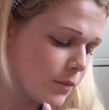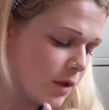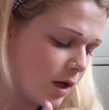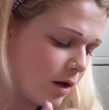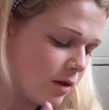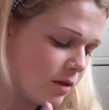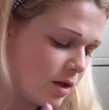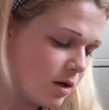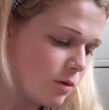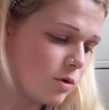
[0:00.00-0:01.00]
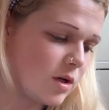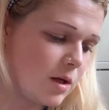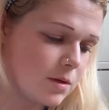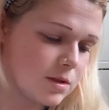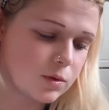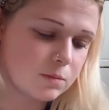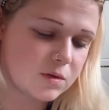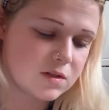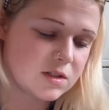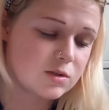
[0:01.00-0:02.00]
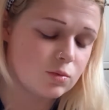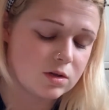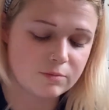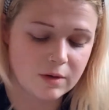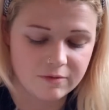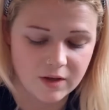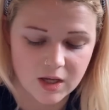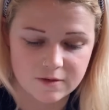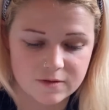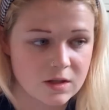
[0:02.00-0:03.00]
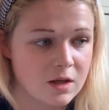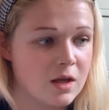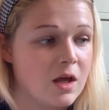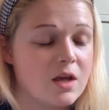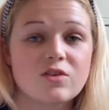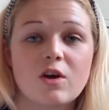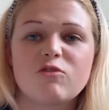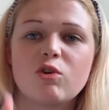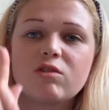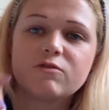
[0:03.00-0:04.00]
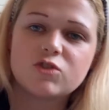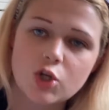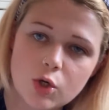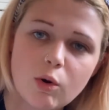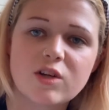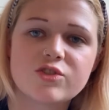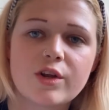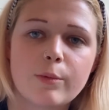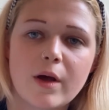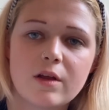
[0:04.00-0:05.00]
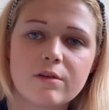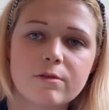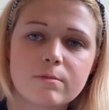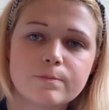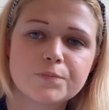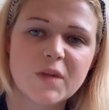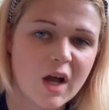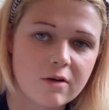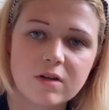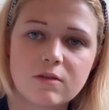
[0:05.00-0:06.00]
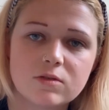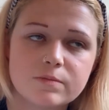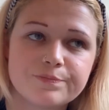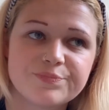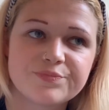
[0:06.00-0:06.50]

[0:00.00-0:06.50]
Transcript: yeah, I think I will keep this one because it is one of my faves. So I've got rid of two eyeshadow palettes out of 11.